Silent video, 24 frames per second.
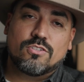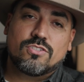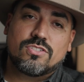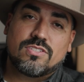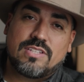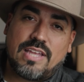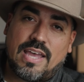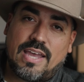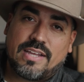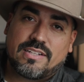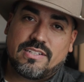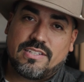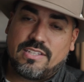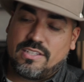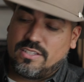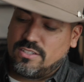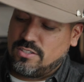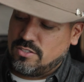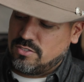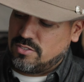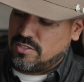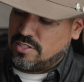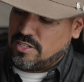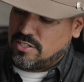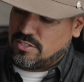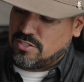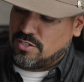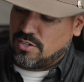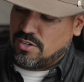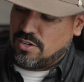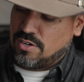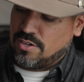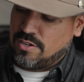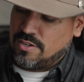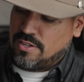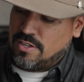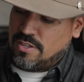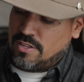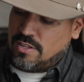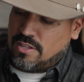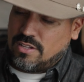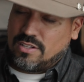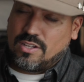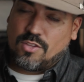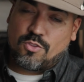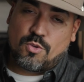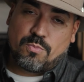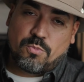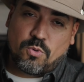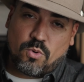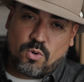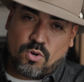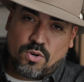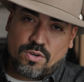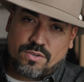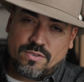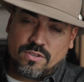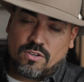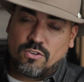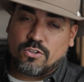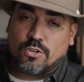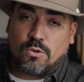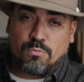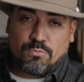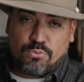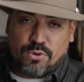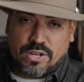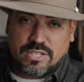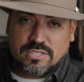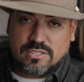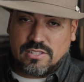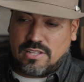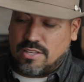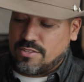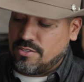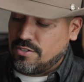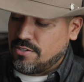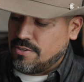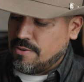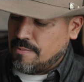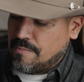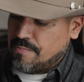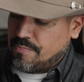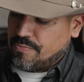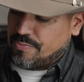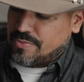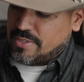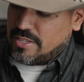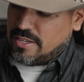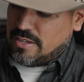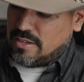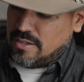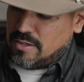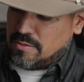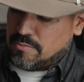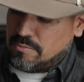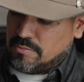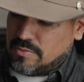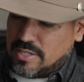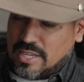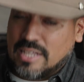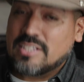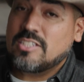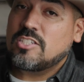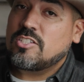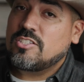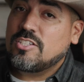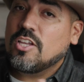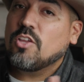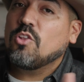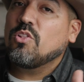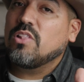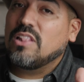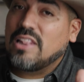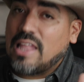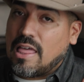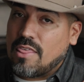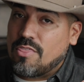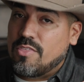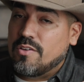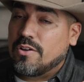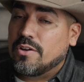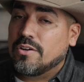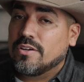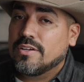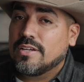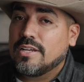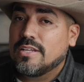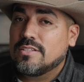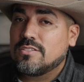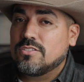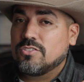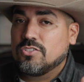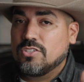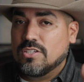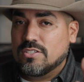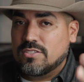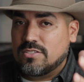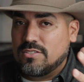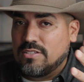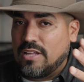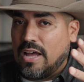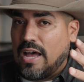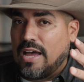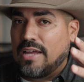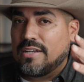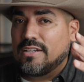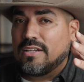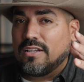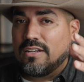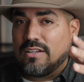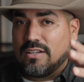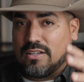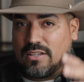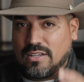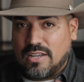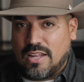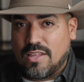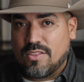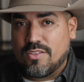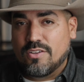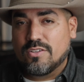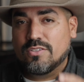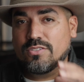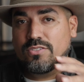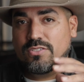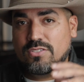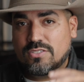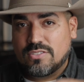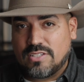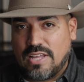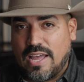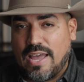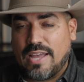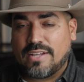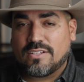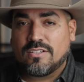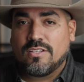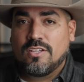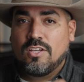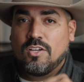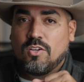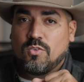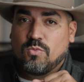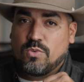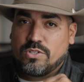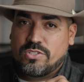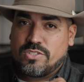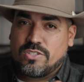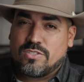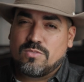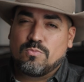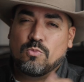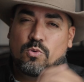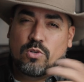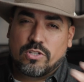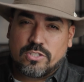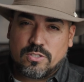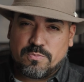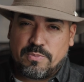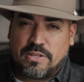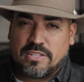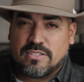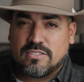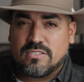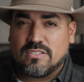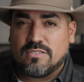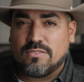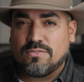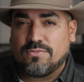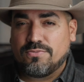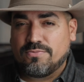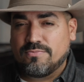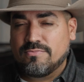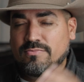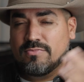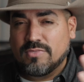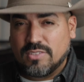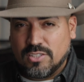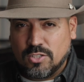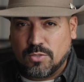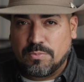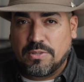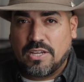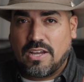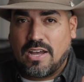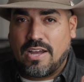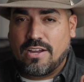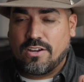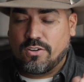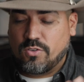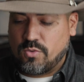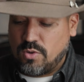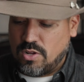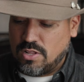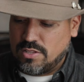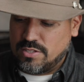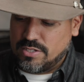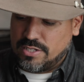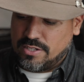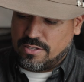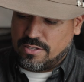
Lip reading: stacked heels. These are leather board or compressed leather. It's still leather, it's just not leather stacked, which is more expensive, a little bit higher quality.